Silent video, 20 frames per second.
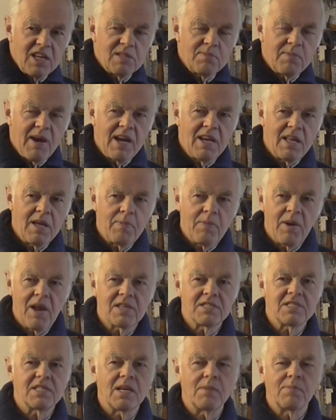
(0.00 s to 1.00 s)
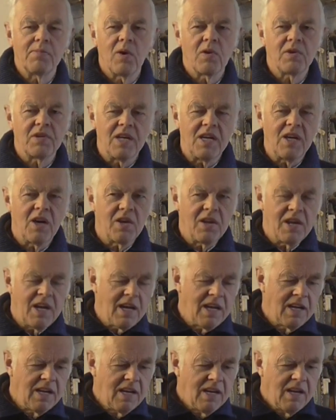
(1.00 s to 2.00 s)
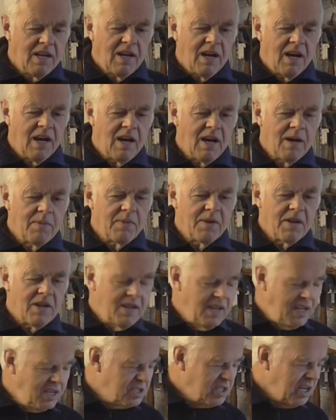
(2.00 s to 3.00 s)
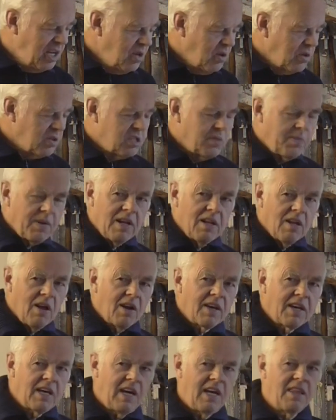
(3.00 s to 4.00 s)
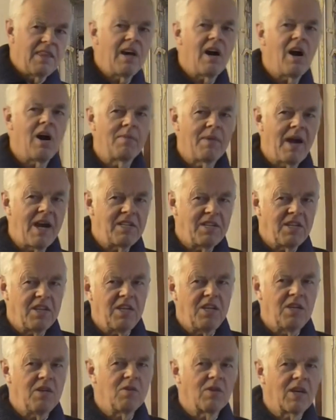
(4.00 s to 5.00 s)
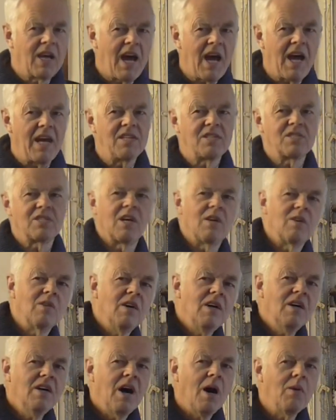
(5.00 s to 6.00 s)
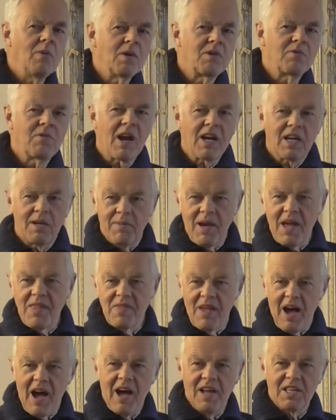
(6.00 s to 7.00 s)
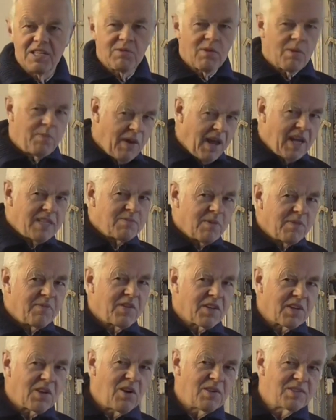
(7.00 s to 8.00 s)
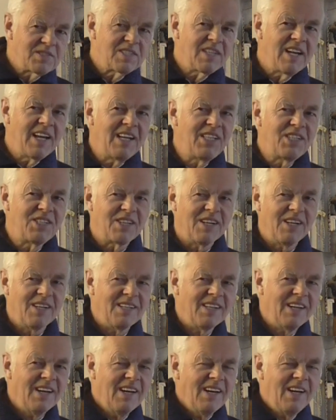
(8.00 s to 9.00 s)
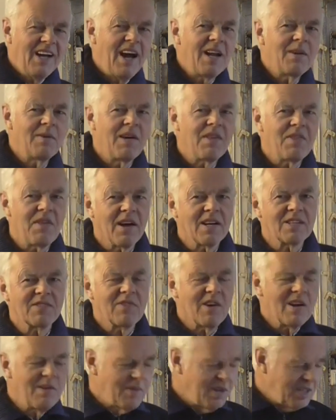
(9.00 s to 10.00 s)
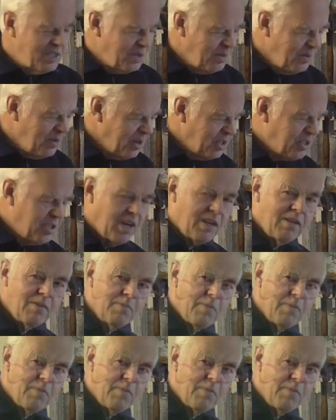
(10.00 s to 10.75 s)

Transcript: It's mainly a plastic body on it, but at least it looks a bit like it, and they are made in the UK, so I would recommend that as a replacement for the Constellation. Anyway, thanks very much for watching.